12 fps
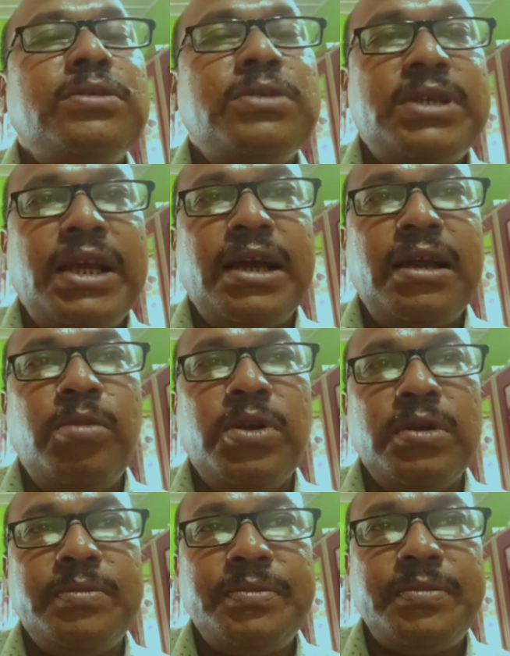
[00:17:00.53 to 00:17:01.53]
single bond.
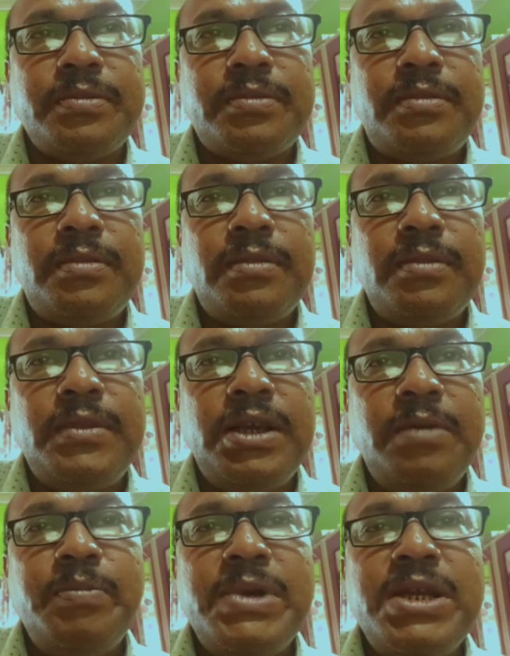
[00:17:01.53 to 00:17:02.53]

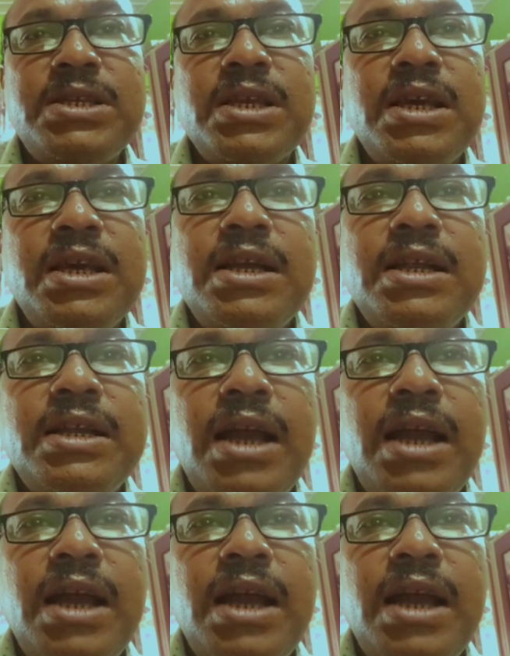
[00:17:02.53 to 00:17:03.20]
It means the